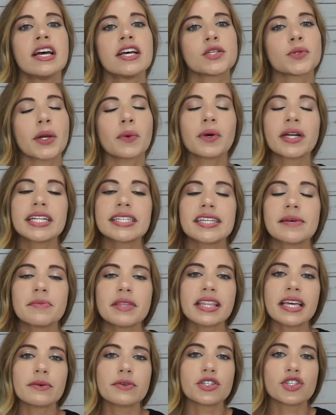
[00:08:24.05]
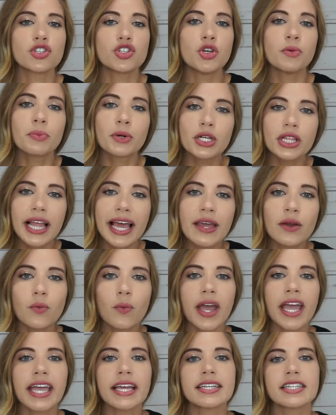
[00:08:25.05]
So I wanted something that was super
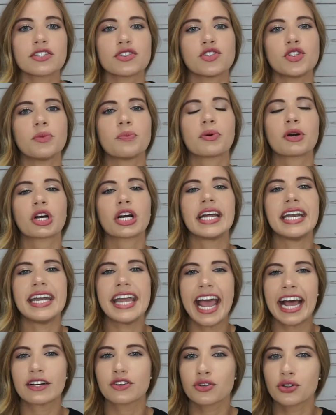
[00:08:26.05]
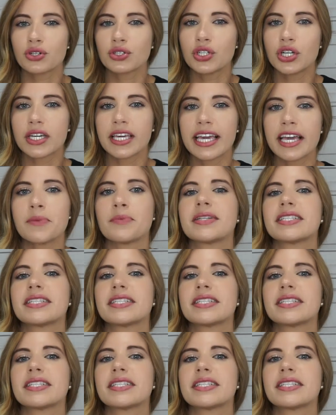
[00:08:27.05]
lightweight, super natural looking,